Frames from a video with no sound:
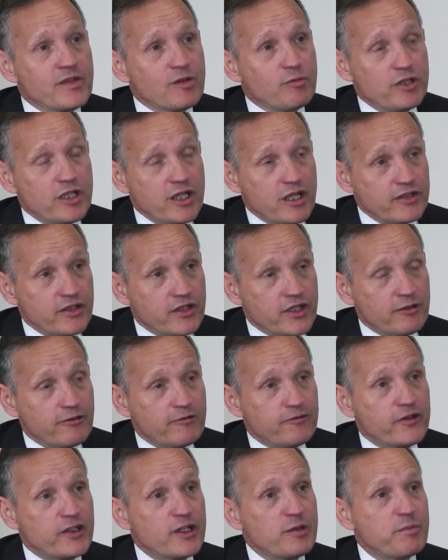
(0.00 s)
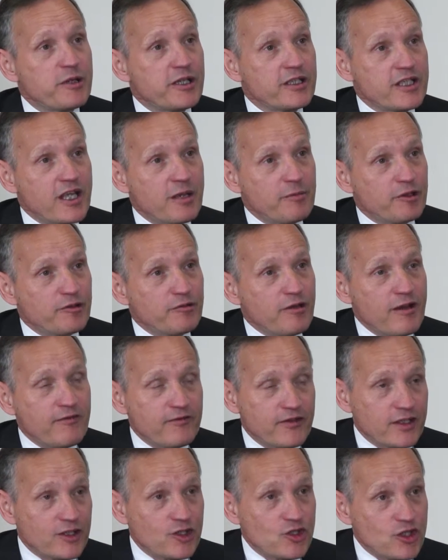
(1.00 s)
We know that there are very big
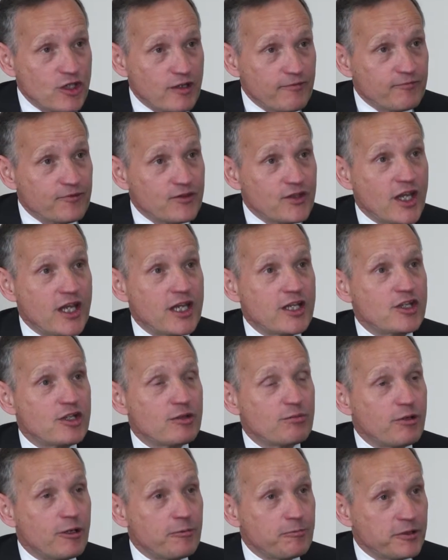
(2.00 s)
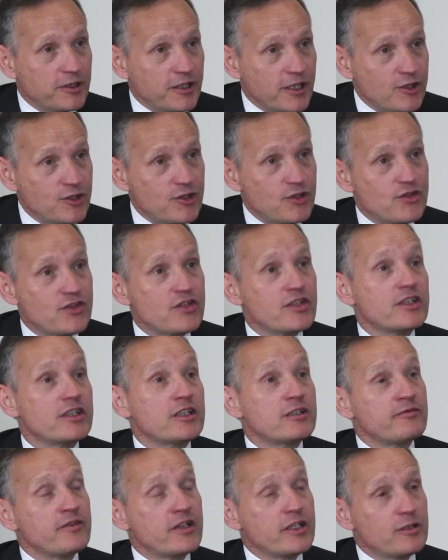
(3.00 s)
demographic shifts, aging populations in the
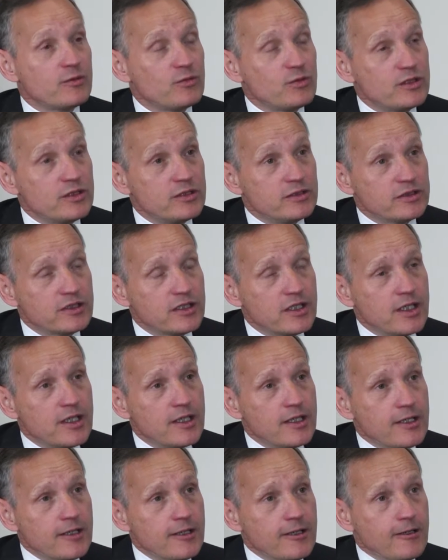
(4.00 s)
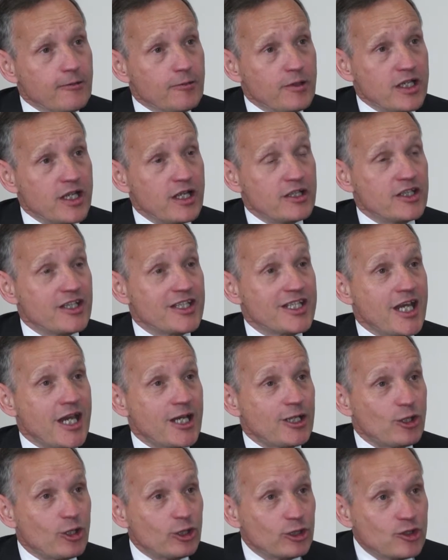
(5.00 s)
developed world. We know that
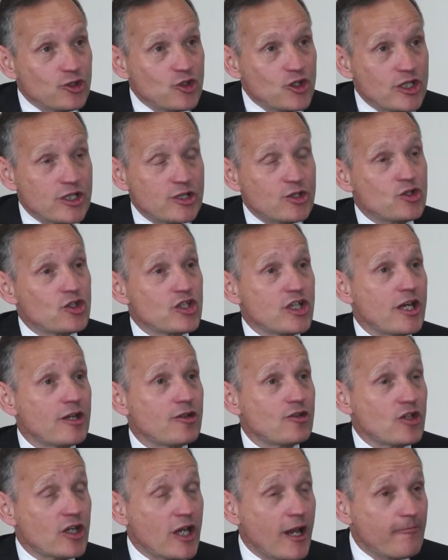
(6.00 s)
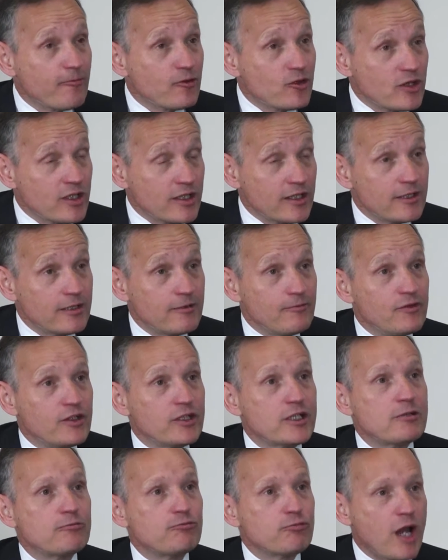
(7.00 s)
technology is changing everything, the
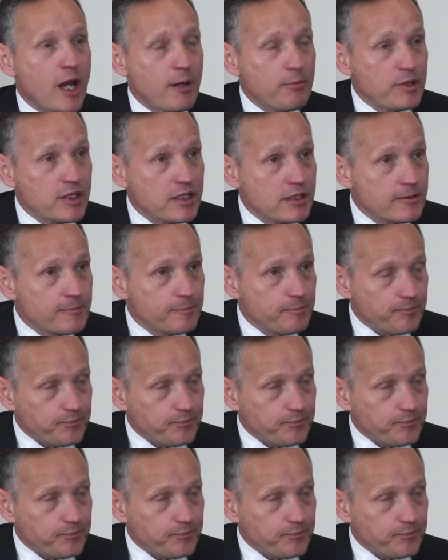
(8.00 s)
very rapid